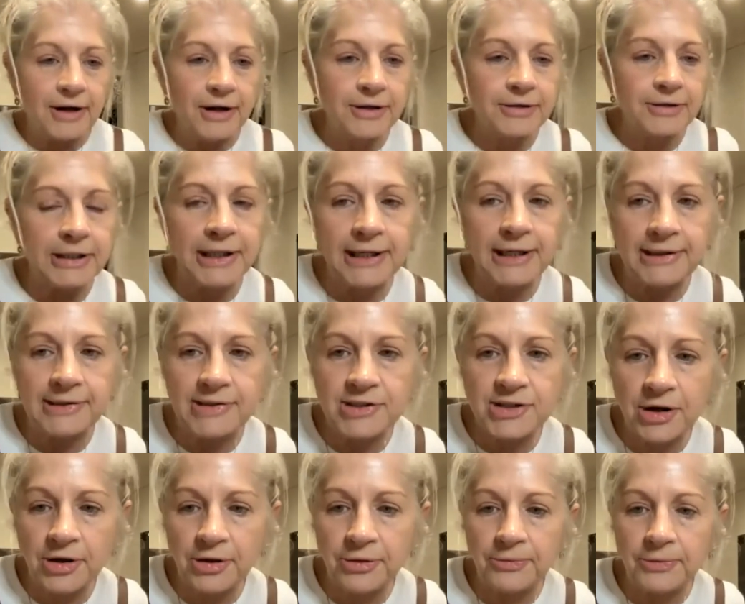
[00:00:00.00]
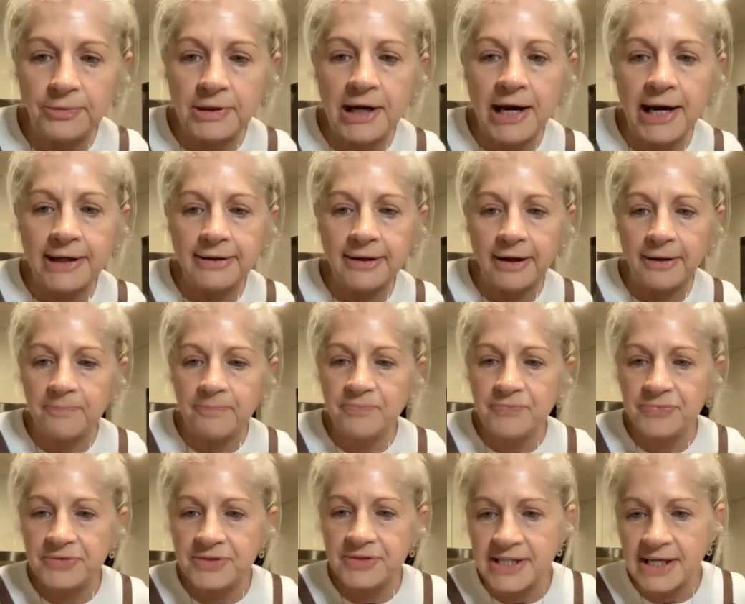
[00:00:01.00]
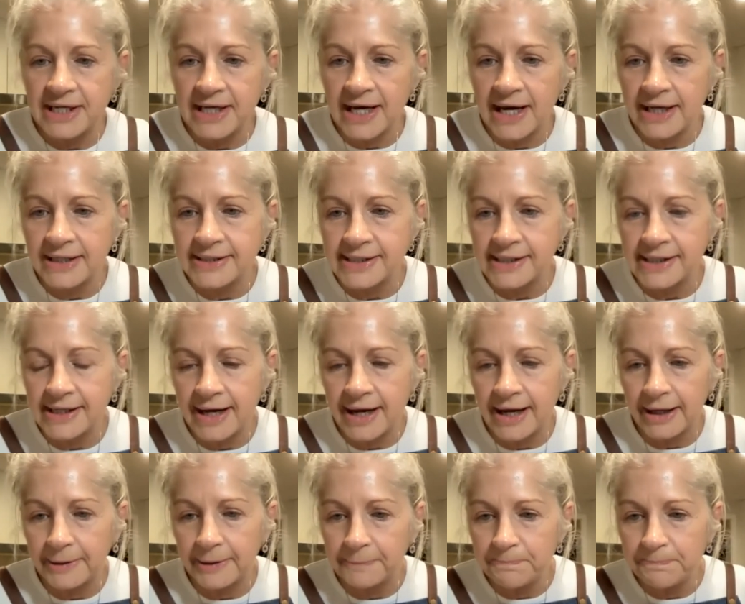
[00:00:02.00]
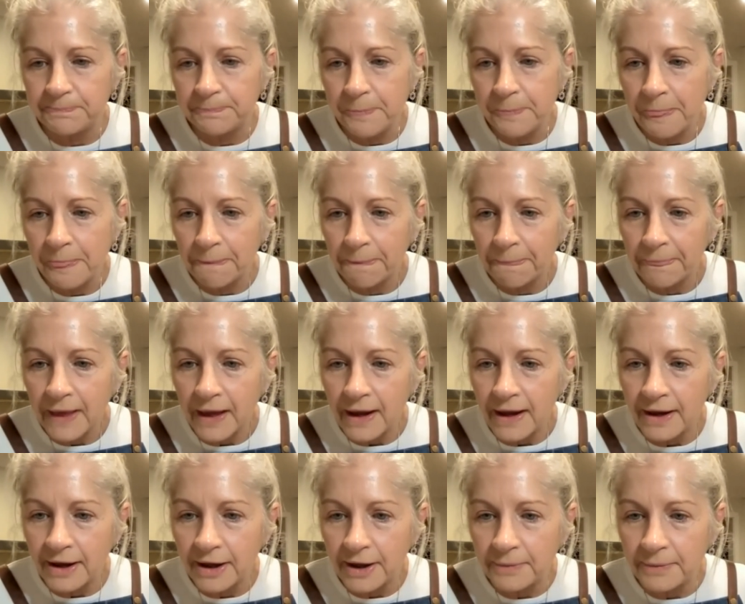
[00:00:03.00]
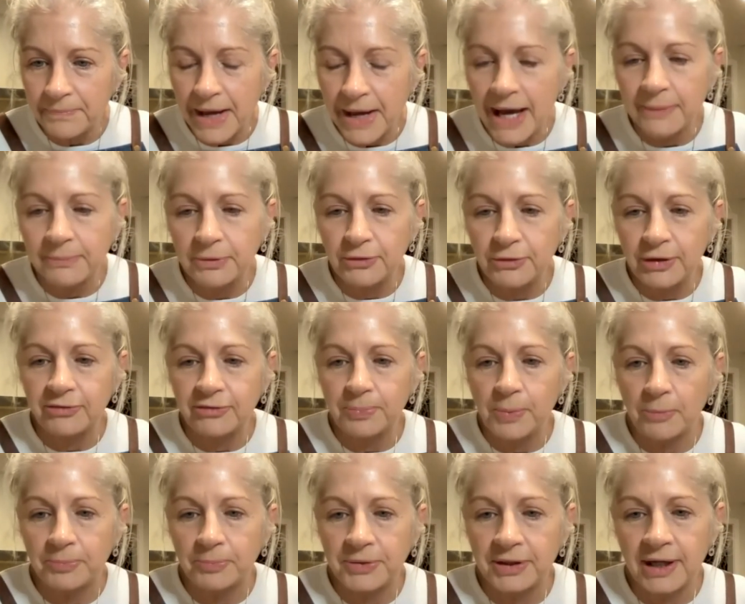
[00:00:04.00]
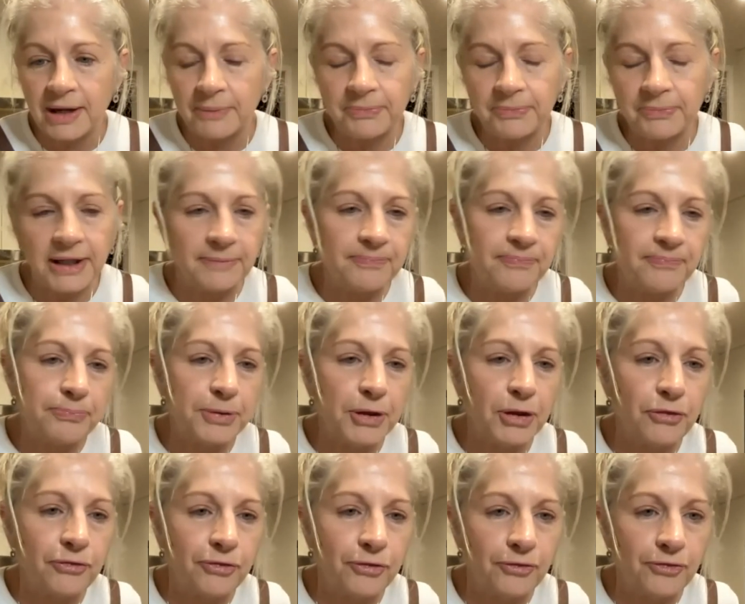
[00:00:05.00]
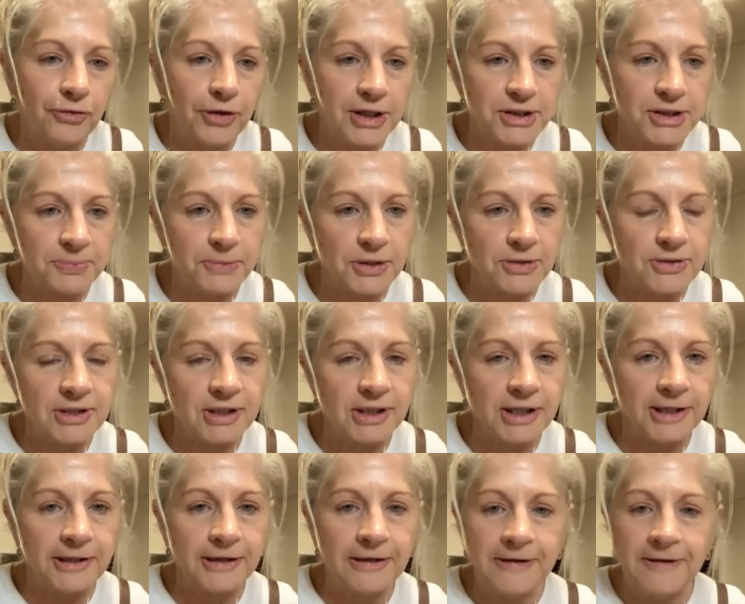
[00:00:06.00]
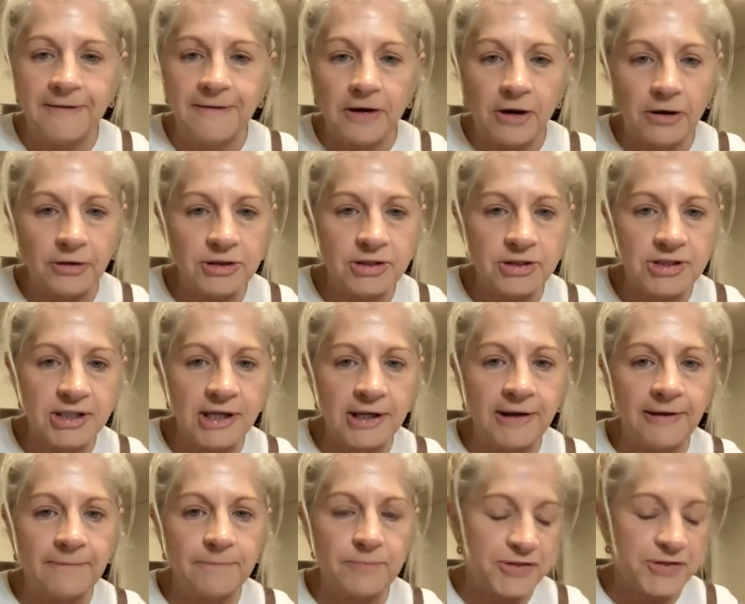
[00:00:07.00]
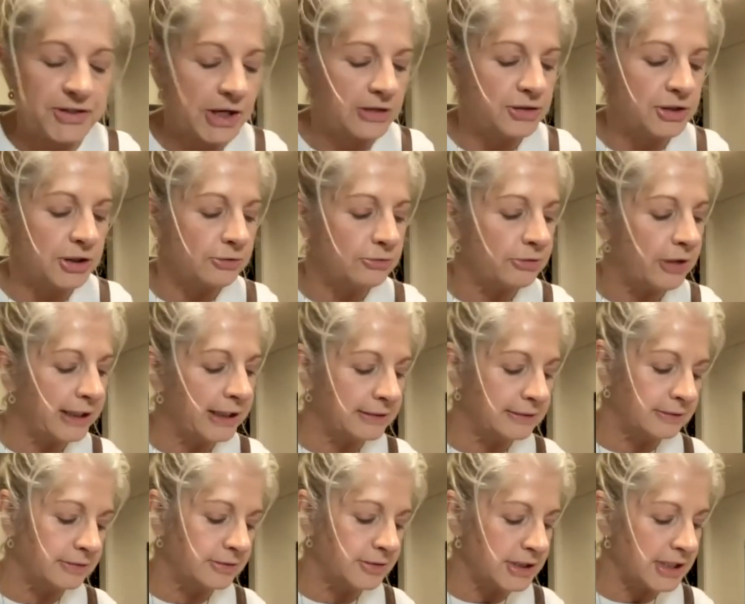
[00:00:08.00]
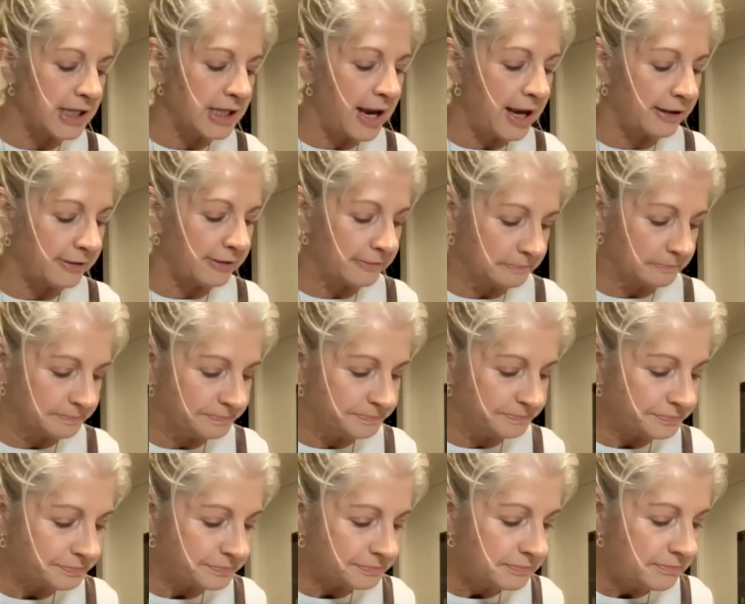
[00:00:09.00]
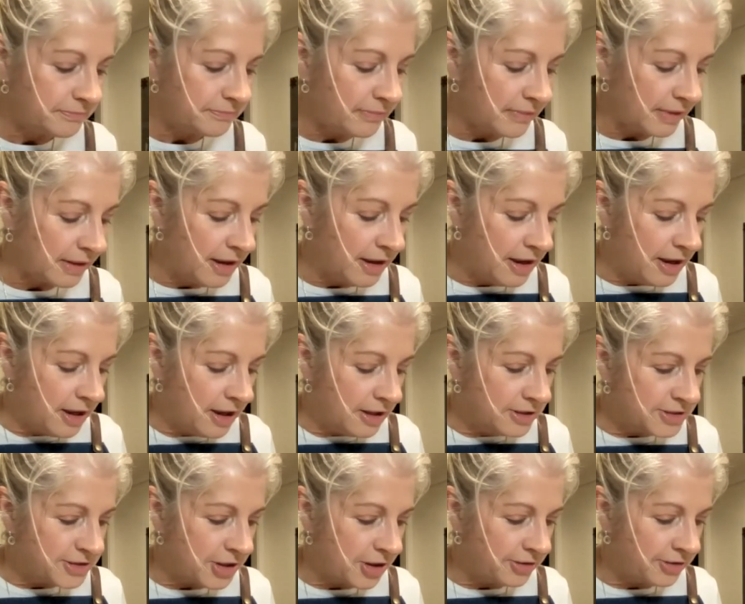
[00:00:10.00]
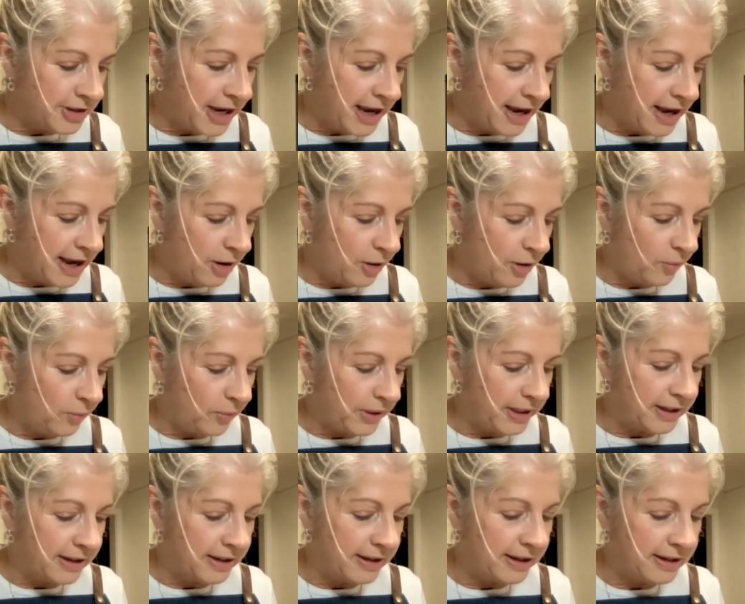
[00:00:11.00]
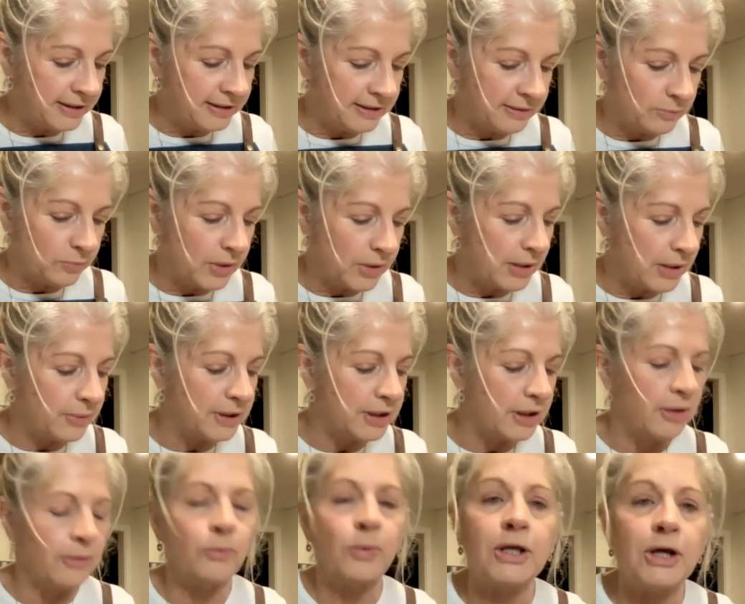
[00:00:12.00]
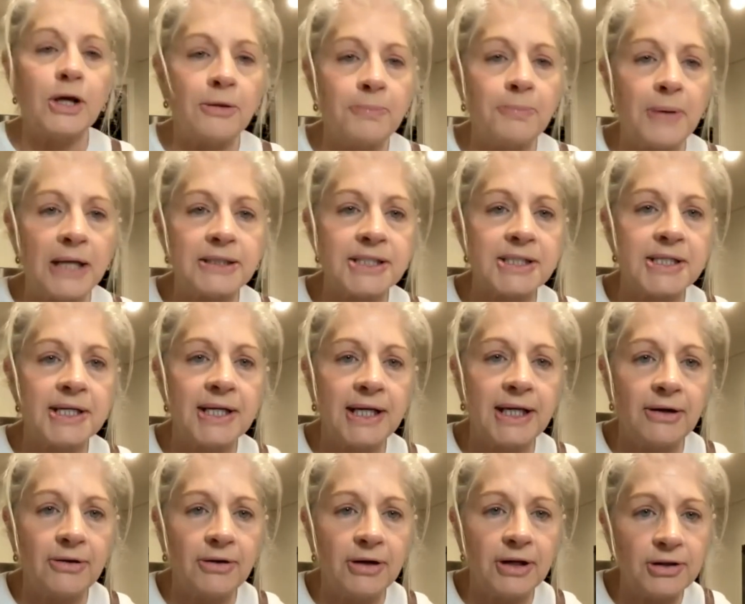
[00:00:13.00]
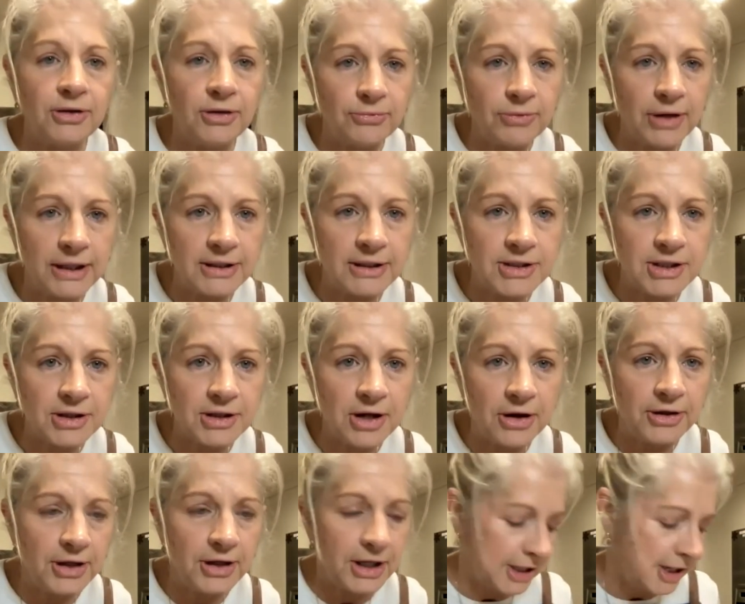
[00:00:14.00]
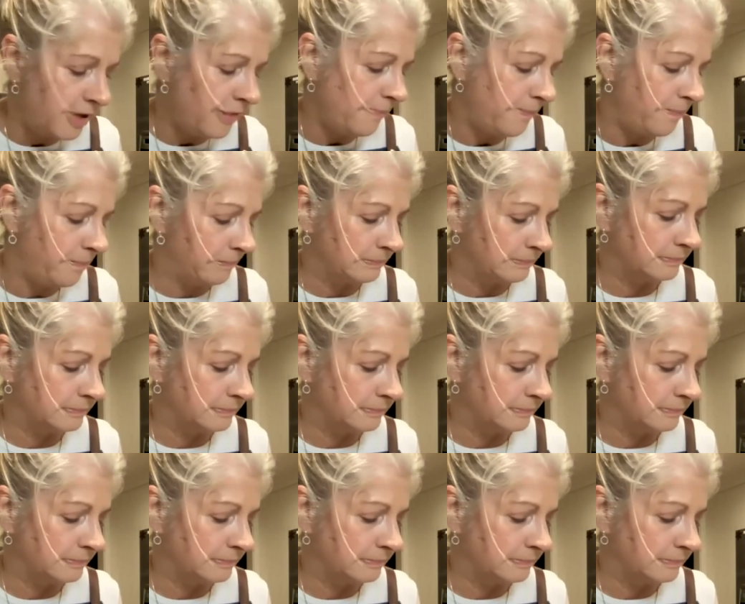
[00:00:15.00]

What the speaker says: Okay, so Cada, C-A-D-A. Anne-Marie's popped it up there. Beautiful fresh muesli. Honestly, such a great little snack. So now we are heading, where are we going? We're going back to Nia. Are you ready to go, Nia?